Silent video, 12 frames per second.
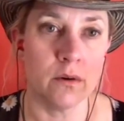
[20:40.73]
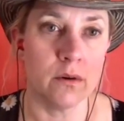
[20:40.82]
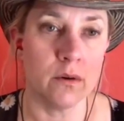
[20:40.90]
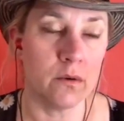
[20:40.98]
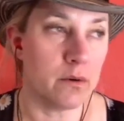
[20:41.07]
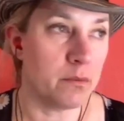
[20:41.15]

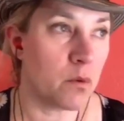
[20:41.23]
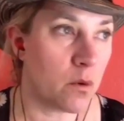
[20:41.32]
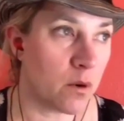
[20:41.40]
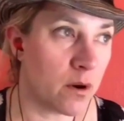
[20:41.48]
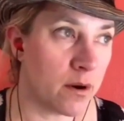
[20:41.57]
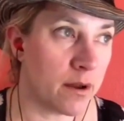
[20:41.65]
or
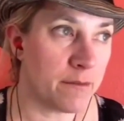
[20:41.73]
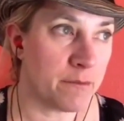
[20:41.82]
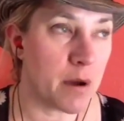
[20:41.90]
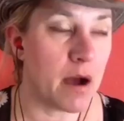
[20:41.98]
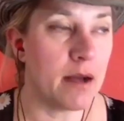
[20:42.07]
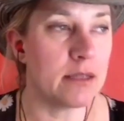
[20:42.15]
more,
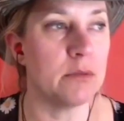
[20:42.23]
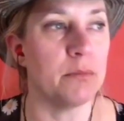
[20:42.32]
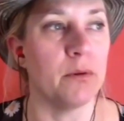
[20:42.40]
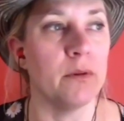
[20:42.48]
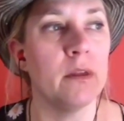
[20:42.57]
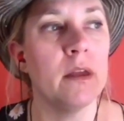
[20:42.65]
if
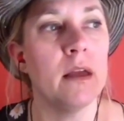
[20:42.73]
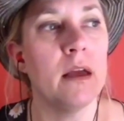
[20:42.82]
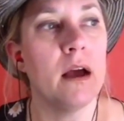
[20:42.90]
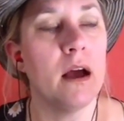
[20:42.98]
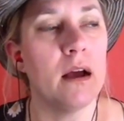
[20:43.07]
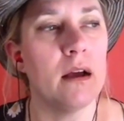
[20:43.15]
possible,
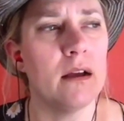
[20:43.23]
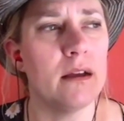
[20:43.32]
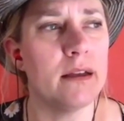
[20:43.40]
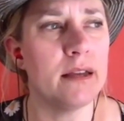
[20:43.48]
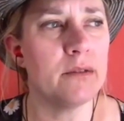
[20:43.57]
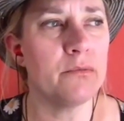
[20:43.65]

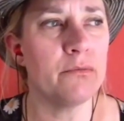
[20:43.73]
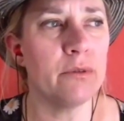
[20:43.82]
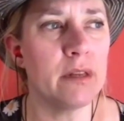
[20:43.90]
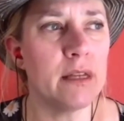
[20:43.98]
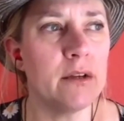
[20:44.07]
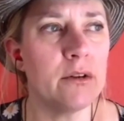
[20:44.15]
it
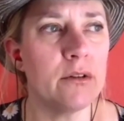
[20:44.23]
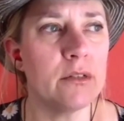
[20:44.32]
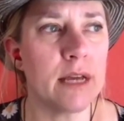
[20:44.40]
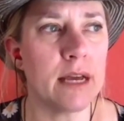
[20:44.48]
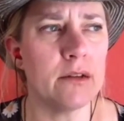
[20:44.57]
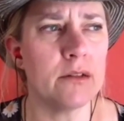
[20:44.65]
really
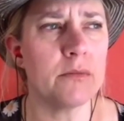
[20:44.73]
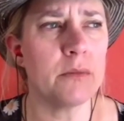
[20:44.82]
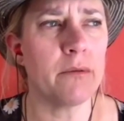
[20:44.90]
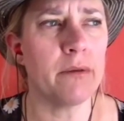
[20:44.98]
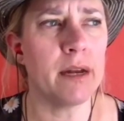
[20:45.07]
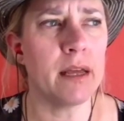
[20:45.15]
curtails my
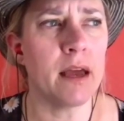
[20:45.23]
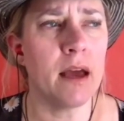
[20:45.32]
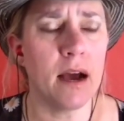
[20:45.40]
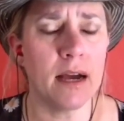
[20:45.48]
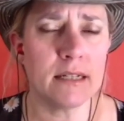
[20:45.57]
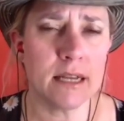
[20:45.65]
reading.
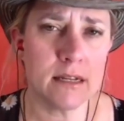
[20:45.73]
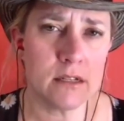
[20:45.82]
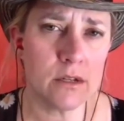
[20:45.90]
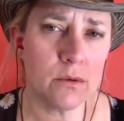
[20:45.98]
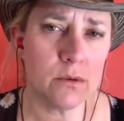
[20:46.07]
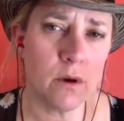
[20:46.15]
I
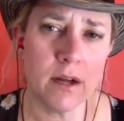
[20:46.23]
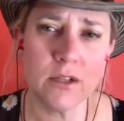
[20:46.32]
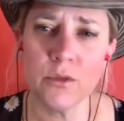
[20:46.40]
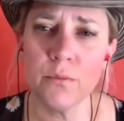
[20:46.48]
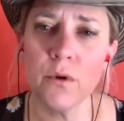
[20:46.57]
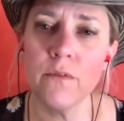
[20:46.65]
tend to
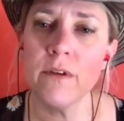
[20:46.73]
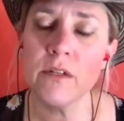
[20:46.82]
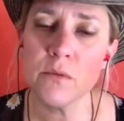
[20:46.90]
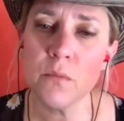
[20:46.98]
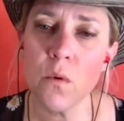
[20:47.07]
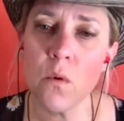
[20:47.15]
watch
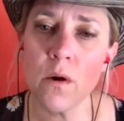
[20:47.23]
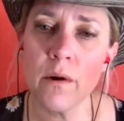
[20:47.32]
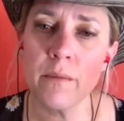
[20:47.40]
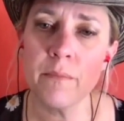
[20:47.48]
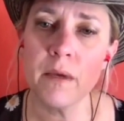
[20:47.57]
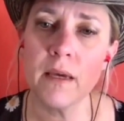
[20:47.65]
movies
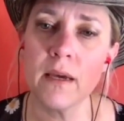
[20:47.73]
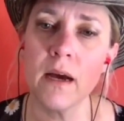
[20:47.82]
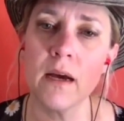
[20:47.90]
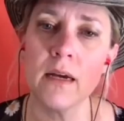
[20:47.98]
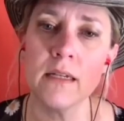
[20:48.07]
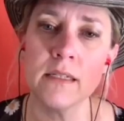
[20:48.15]
more
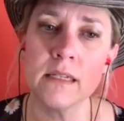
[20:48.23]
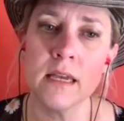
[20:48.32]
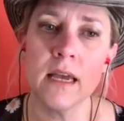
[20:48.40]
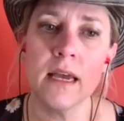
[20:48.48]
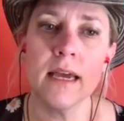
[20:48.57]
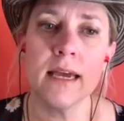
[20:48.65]
because
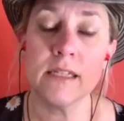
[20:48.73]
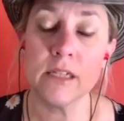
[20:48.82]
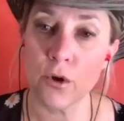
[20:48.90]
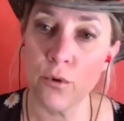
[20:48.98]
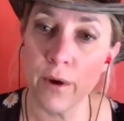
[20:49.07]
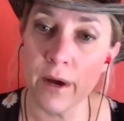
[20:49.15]
it's
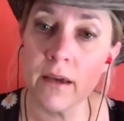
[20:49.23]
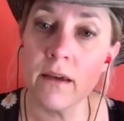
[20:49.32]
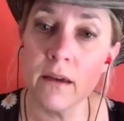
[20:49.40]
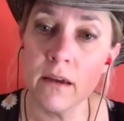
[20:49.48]
a quick